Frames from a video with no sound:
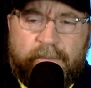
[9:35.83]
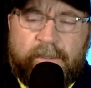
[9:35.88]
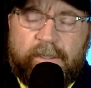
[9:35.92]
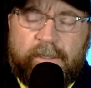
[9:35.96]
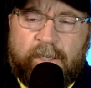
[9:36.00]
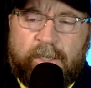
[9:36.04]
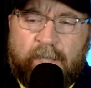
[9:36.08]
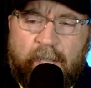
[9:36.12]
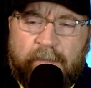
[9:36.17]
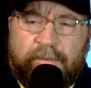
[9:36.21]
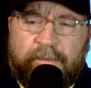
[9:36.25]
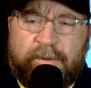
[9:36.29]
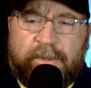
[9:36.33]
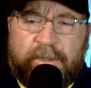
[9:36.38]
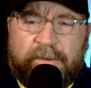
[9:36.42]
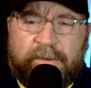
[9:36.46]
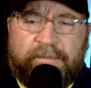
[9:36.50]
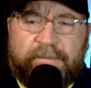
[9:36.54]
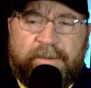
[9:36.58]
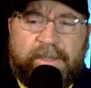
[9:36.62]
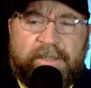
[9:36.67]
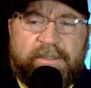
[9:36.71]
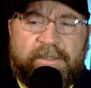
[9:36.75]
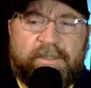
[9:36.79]
Cover their
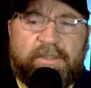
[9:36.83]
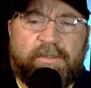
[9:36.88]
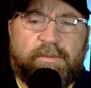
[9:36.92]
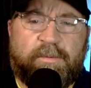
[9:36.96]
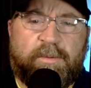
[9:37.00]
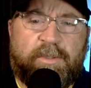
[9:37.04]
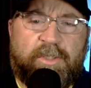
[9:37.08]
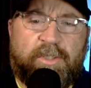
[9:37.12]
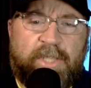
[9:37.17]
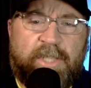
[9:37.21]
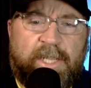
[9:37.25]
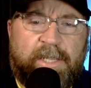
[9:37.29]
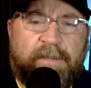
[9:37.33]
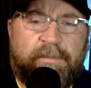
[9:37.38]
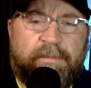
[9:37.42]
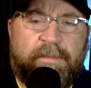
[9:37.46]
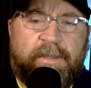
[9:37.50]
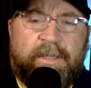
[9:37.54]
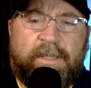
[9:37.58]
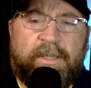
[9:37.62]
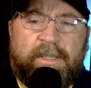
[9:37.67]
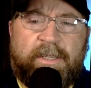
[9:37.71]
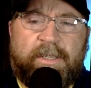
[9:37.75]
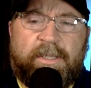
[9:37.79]
faces with shame,
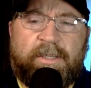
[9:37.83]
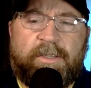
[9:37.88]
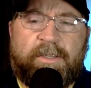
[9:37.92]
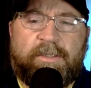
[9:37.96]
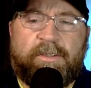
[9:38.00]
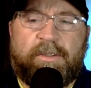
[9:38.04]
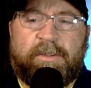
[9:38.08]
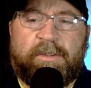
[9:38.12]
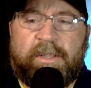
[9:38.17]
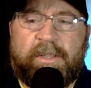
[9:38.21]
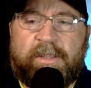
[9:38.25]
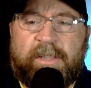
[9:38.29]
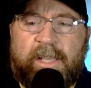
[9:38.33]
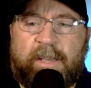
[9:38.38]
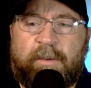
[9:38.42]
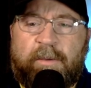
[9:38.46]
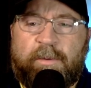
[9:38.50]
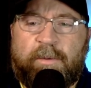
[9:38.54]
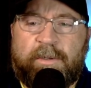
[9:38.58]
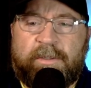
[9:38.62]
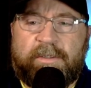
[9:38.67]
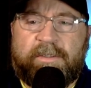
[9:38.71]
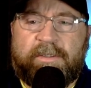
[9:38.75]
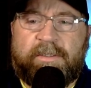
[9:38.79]
so that they
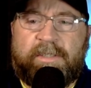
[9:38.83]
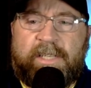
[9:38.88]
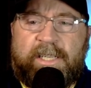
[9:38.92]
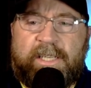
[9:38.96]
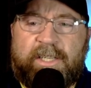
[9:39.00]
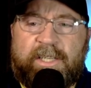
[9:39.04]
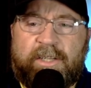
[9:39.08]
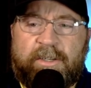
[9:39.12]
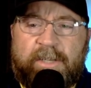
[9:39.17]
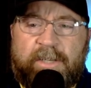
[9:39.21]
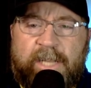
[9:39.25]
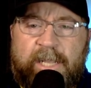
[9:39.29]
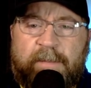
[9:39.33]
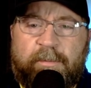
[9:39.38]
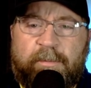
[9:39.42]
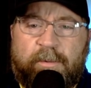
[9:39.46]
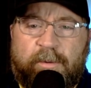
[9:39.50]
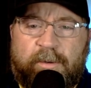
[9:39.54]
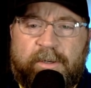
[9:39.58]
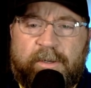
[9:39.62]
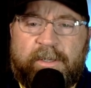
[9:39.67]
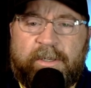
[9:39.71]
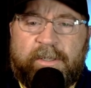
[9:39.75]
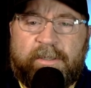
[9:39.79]
will seek your name,
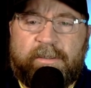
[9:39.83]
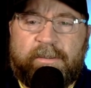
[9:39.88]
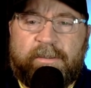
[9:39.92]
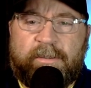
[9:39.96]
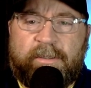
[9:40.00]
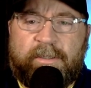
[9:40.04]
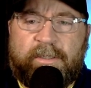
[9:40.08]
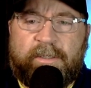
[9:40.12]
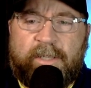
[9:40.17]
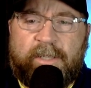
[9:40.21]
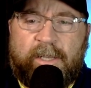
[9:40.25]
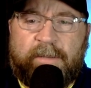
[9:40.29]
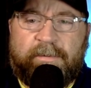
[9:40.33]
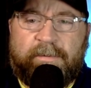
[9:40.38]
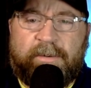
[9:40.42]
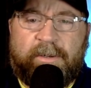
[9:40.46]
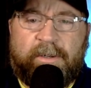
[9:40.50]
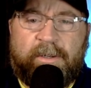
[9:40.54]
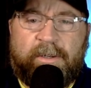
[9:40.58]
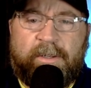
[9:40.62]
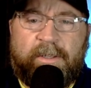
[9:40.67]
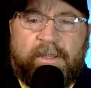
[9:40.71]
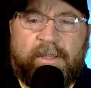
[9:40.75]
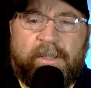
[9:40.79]
Lord.
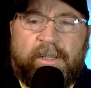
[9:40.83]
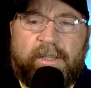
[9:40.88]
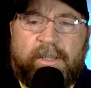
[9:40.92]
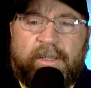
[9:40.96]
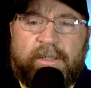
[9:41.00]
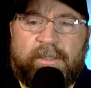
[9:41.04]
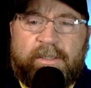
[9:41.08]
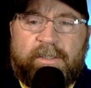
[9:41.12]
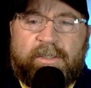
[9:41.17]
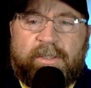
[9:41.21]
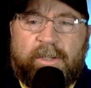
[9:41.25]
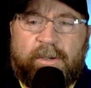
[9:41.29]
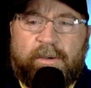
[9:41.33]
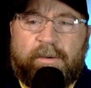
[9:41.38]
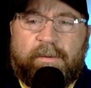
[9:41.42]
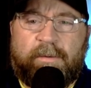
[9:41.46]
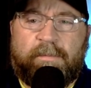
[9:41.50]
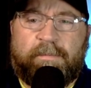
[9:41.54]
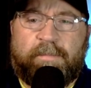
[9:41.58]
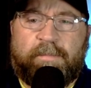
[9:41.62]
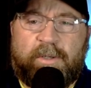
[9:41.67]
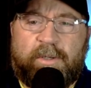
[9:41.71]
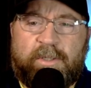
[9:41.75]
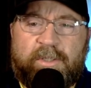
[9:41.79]
Cover so
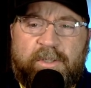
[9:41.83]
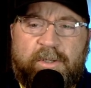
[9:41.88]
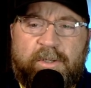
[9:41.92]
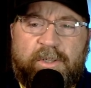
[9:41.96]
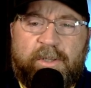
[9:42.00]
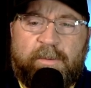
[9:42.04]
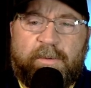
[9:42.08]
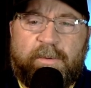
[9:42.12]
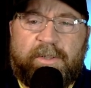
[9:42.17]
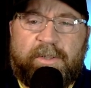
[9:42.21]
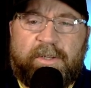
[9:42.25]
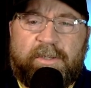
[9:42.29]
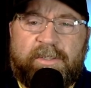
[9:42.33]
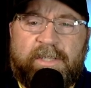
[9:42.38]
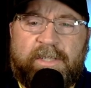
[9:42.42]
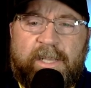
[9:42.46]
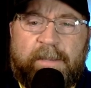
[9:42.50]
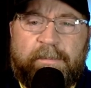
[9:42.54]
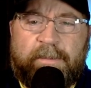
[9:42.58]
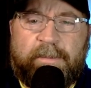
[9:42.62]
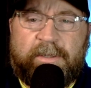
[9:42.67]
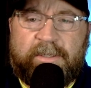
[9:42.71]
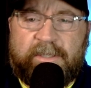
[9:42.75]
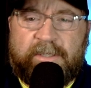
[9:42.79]
pursue them with your
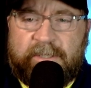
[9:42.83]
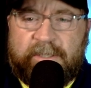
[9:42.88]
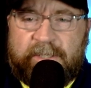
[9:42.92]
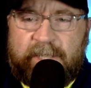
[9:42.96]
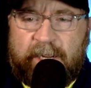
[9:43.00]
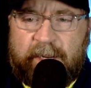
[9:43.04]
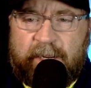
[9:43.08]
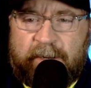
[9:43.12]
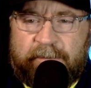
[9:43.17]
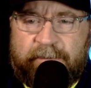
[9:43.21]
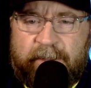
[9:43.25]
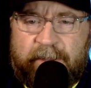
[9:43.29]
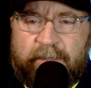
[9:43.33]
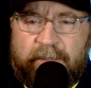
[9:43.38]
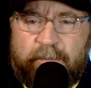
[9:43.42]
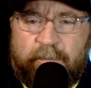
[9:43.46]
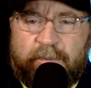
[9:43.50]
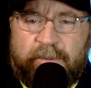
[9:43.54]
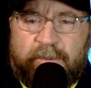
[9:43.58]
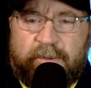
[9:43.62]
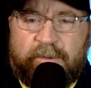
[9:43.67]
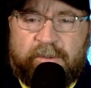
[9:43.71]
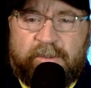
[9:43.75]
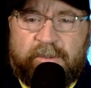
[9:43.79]
tempest and terrify them
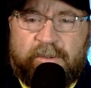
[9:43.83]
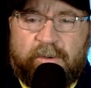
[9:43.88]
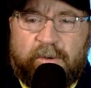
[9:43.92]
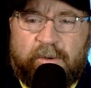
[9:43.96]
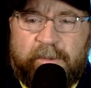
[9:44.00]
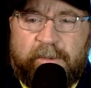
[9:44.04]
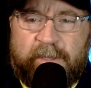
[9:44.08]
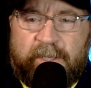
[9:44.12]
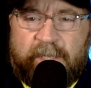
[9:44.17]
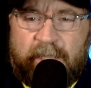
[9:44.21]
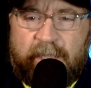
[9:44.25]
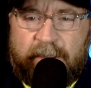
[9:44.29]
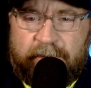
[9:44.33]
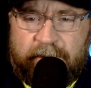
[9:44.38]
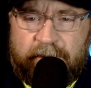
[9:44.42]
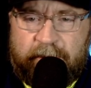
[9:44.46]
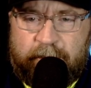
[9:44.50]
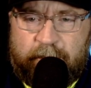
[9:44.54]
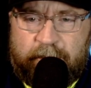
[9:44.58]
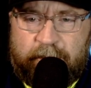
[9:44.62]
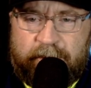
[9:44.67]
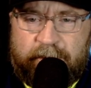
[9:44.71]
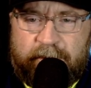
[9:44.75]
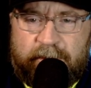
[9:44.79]
with your storm and cover
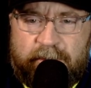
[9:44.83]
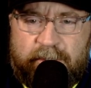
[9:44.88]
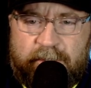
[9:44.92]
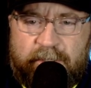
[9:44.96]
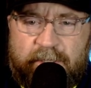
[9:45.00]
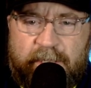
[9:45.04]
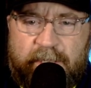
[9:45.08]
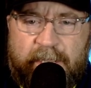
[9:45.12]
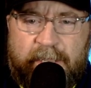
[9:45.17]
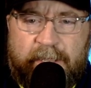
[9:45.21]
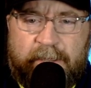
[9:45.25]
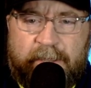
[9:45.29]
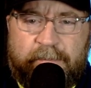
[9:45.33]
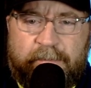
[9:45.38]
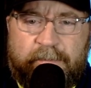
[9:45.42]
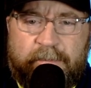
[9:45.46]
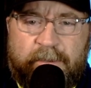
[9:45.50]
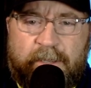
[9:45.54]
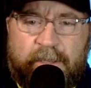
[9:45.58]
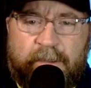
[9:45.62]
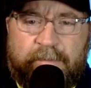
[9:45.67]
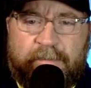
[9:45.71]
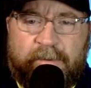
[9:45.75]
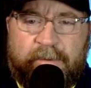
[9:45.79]
them with shame,
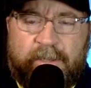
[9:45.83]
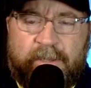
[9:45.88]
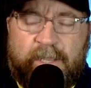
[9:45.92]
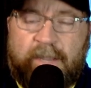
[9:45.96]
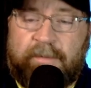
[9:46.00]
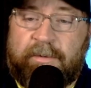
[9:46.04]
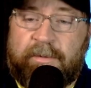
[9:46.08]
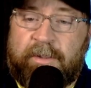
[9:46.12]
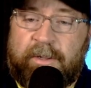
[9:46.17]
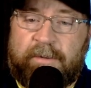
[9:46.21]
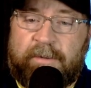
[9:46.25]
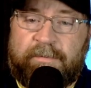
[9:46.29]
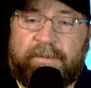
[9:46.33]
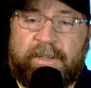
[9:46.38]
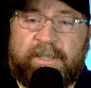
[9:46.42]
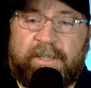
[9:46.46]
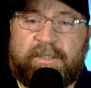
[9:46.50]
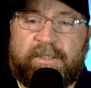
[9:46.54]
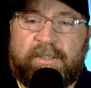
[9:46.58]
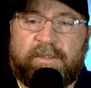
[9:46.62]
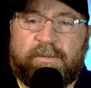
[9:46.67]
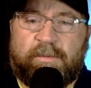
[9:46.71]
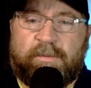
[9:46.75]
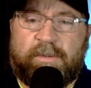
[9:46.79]
cover, cover their
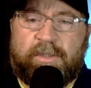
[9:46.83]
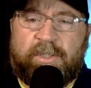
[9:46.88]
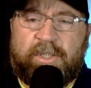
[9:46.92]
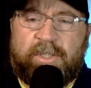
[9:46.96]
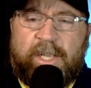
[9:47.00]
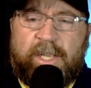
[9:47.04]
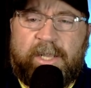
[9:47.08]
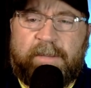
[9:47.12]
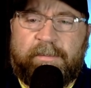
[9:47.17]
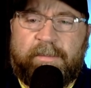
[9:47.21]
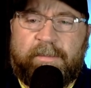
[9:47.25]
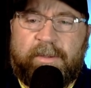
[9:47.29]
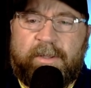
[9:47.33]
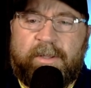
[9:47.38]
faces with shame,